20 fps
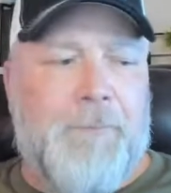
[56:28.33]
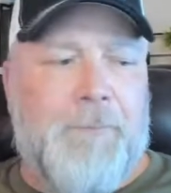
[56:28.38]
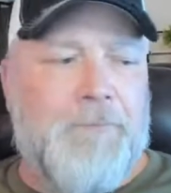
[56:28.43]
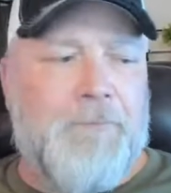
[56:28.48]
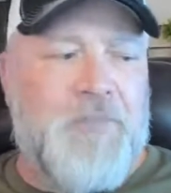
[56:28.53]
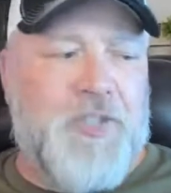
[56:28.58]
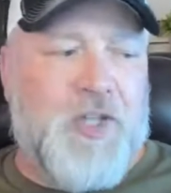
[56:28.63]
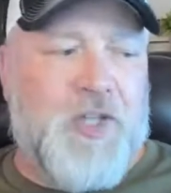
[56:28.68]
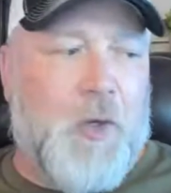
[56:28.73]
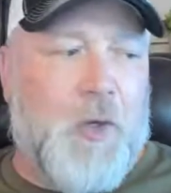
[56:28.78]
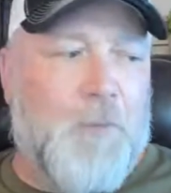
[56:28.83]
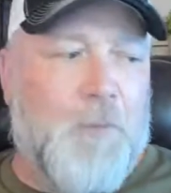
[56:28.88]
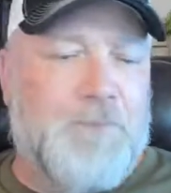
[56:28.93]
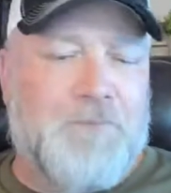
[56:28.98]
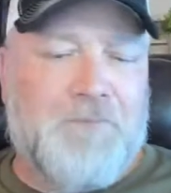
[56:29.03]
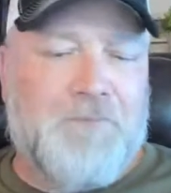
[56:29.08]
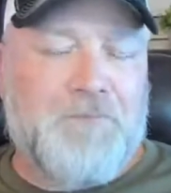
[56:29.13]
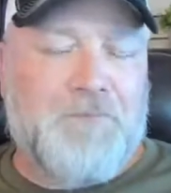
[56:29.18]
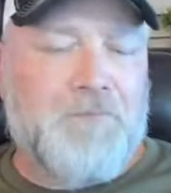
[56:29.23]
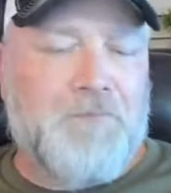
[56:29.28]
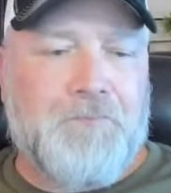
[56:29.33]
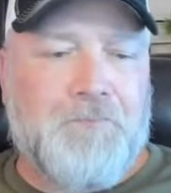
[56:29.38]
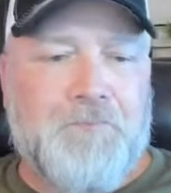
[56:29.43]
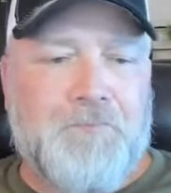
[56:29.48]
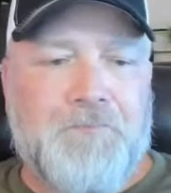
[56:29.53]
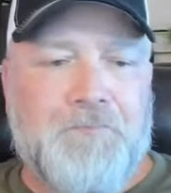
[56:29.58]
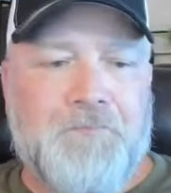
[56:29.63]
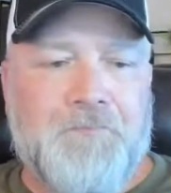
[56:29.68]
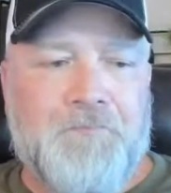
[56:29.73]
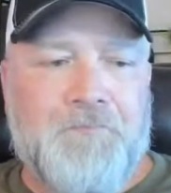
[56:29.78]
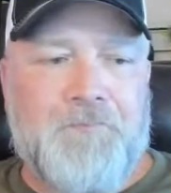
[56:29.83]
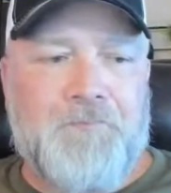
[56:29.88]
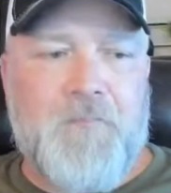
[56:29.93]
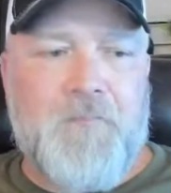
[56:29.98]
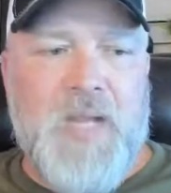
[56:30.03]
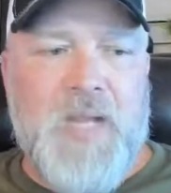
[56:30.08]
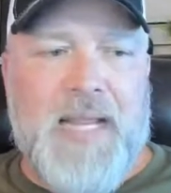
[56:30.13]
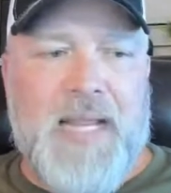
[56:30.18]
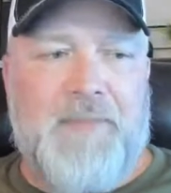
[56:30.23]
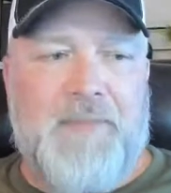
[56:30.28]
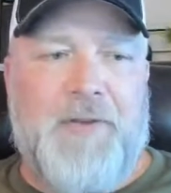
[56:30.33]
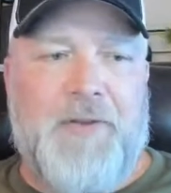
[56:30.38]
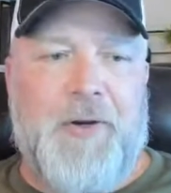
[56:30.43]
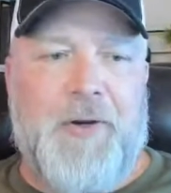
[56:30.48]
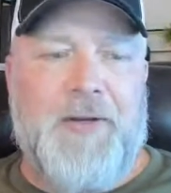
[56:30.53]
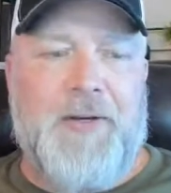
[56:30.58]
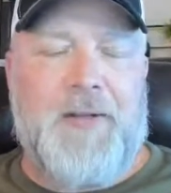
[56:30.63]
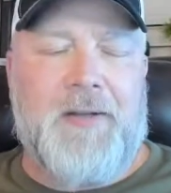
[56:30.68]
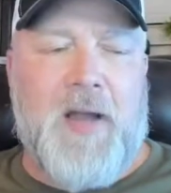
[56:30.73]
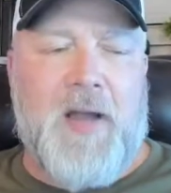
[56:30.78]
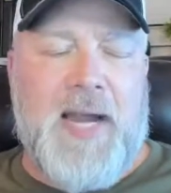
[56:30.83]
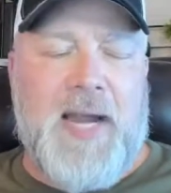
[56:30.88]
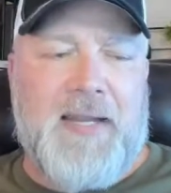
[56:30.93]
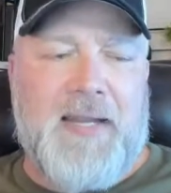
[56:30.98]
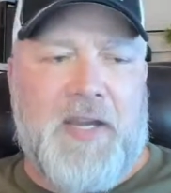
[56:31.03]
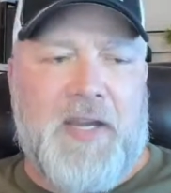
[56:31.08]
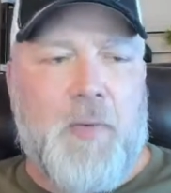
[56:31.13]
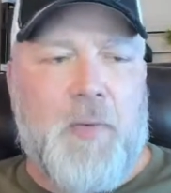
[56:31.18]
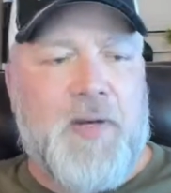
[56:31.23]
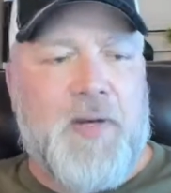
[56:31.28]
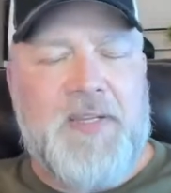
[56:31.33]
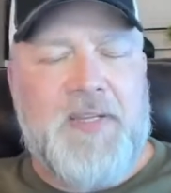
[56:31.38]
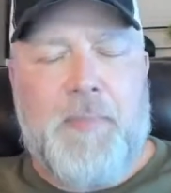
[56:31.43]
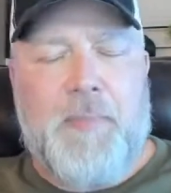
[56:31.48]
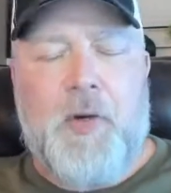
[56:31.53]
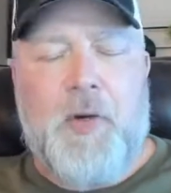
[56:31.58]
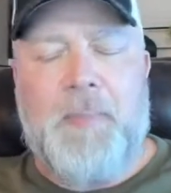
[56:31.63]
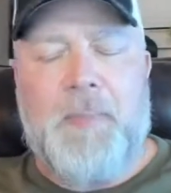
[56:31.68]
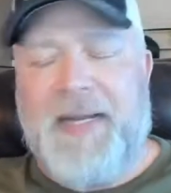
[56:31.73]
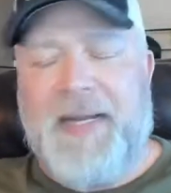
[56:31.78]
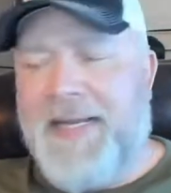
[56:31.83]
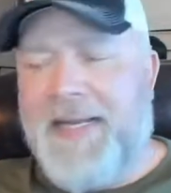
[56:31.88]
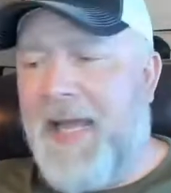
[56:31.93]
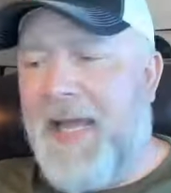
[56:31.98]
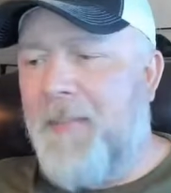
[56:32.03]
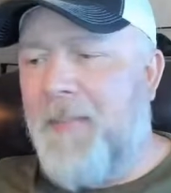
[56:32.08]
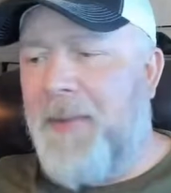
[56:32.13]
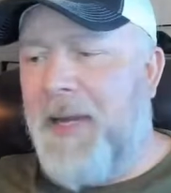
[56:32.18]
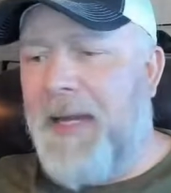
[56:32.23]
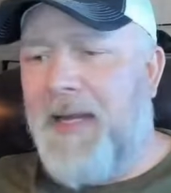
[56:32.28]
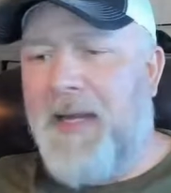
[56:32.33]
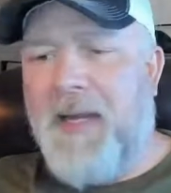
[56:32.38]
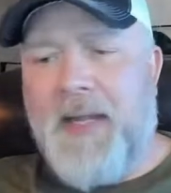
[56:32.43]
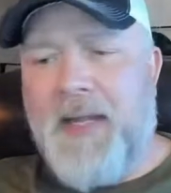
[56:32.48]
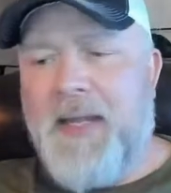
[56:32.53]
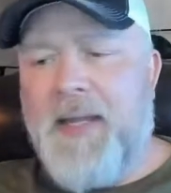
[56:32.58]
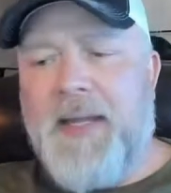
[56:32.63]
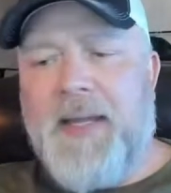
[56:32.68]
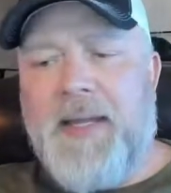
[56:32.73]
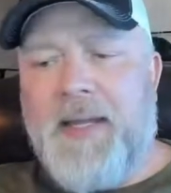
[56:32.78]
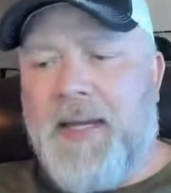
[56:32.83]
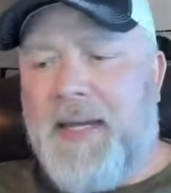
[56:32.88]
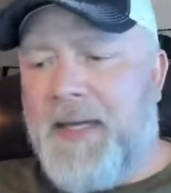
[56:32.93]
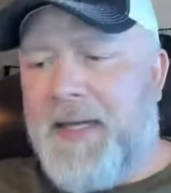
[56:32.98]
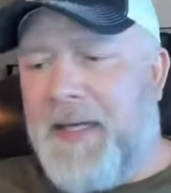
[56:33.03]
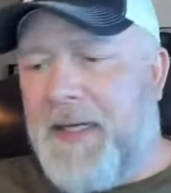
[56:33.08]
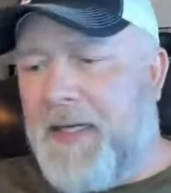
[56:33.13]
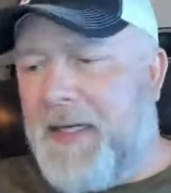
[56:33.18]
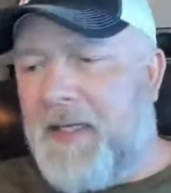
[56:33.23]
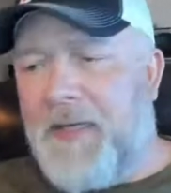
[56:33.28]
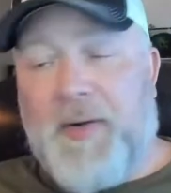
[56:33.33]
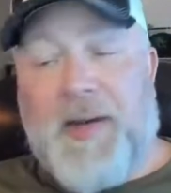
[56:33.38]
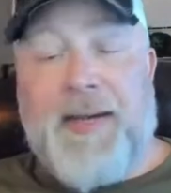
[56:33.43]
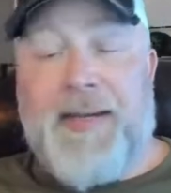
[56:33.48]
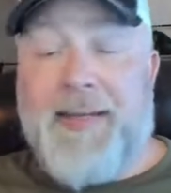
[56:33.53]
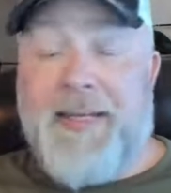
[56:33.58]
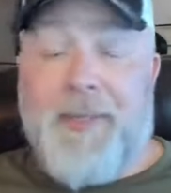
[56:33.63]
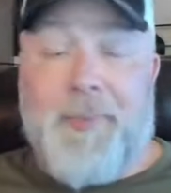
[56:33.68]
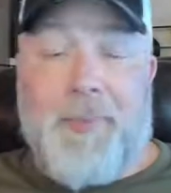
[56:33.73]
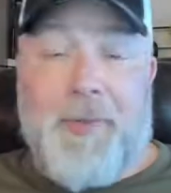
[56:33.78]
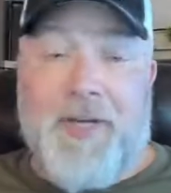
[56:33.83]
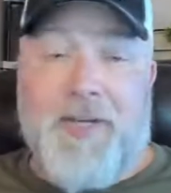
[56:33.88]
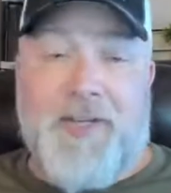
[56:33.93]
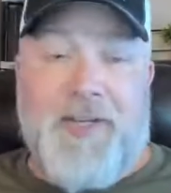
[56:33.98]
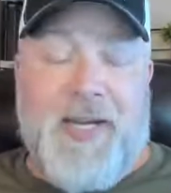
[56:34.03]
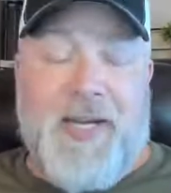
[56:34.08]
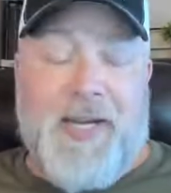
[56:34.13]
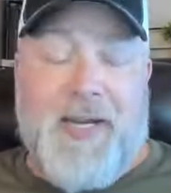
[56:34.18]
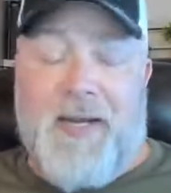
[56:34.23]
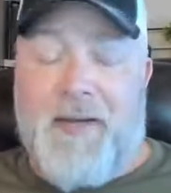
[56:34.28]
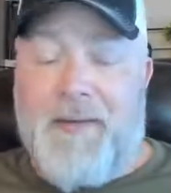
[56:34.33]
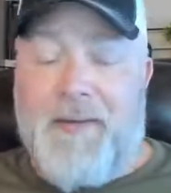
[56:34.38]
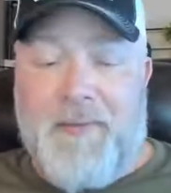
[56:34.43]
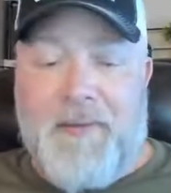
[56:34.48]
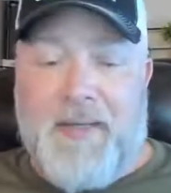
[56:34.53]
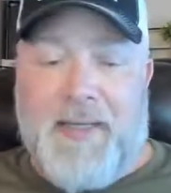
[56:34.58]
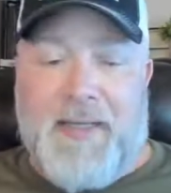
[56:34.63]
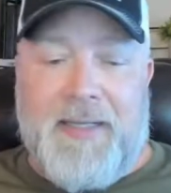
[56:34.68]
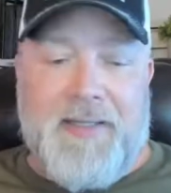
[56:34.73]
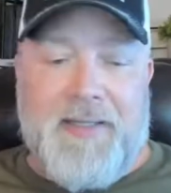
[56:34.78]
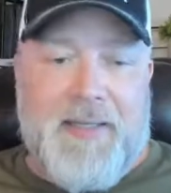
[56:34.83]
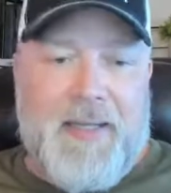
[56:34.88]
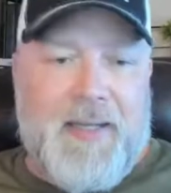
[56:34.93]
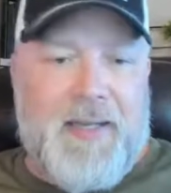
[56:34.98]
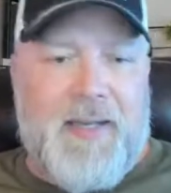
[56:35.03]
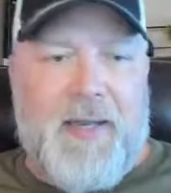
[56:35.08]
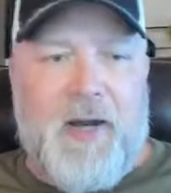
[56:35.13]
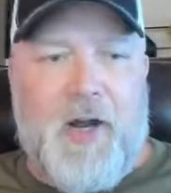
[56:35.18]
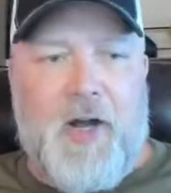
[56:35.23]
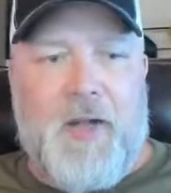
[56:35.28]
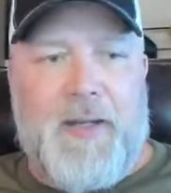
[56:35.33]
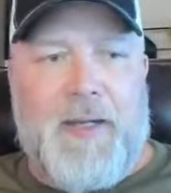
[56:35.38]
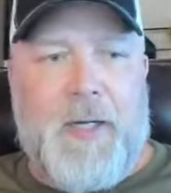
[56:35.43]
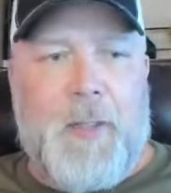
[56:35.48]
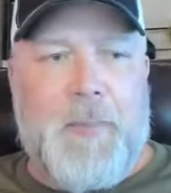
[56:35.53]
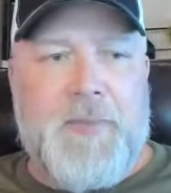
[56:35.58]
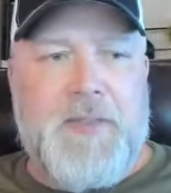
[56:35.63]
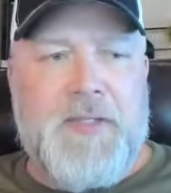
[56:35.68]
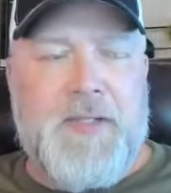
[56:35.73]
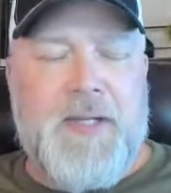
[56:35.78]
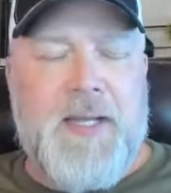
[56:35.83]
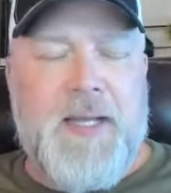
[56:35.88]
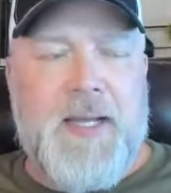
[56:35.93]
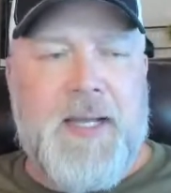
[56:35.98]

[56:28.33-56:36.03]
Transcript: So if you're inclined and you want to support my campaign, greatly appreciate it. Like I said, it all helps.